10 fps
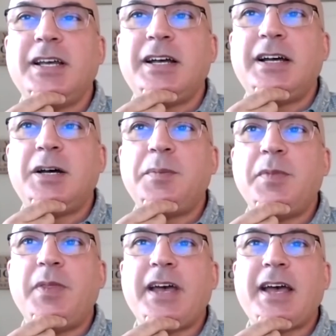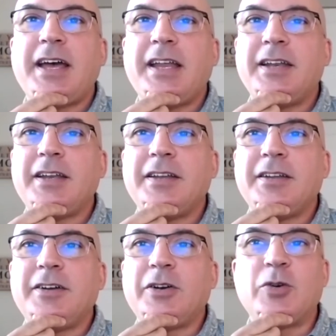that
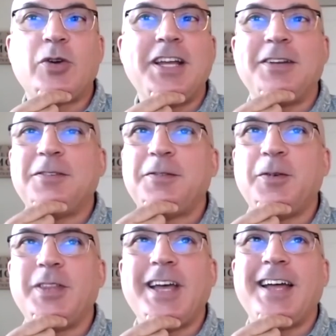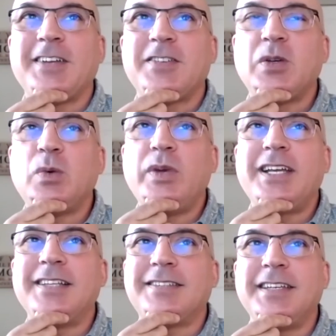are great for that. So we
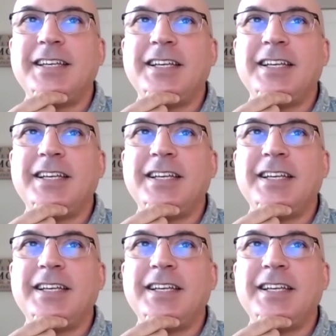can see,